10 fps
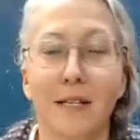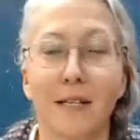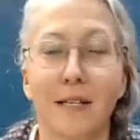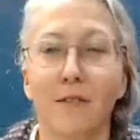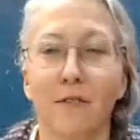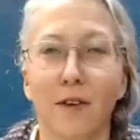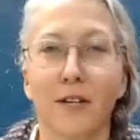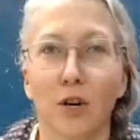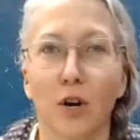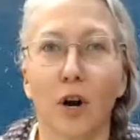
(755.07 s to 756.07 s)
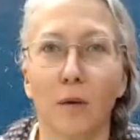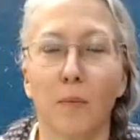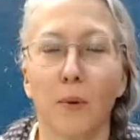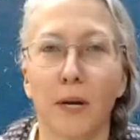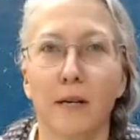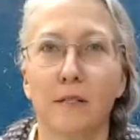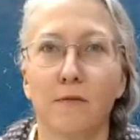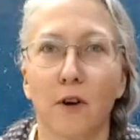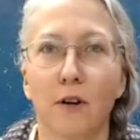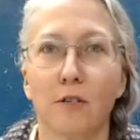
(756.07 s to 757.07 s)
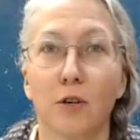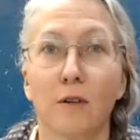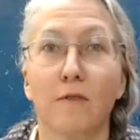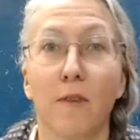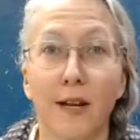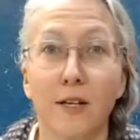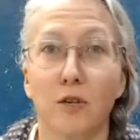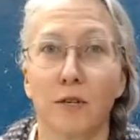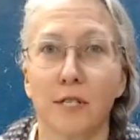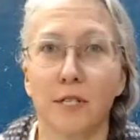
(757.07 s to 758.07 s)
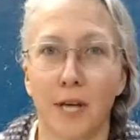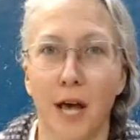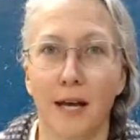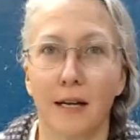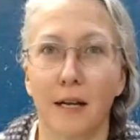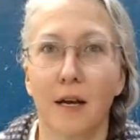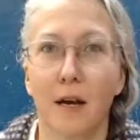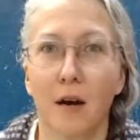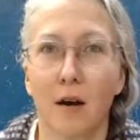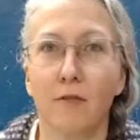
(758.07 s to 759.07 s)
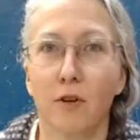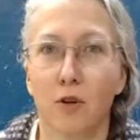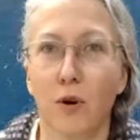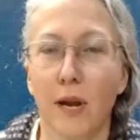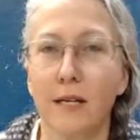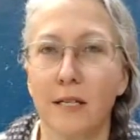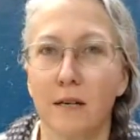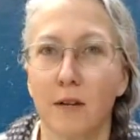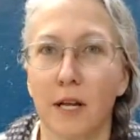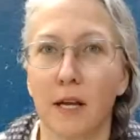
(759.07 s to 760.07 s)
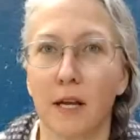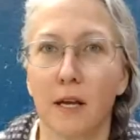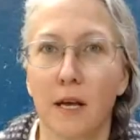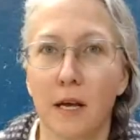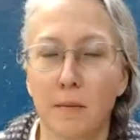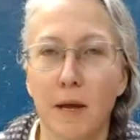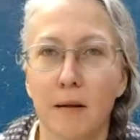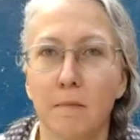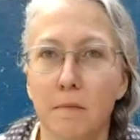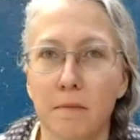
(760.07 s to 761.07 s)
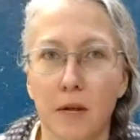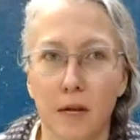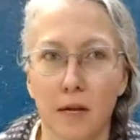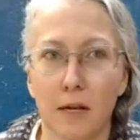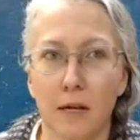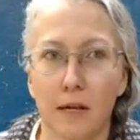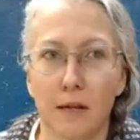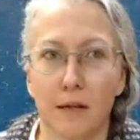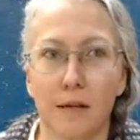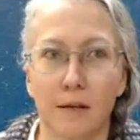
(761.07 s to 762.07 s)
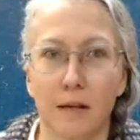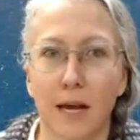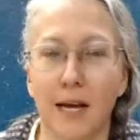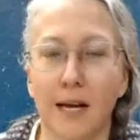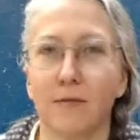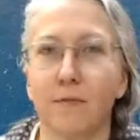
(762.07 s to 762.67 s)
did affect your art, but as far as your adventurous side of your creativity, it kind of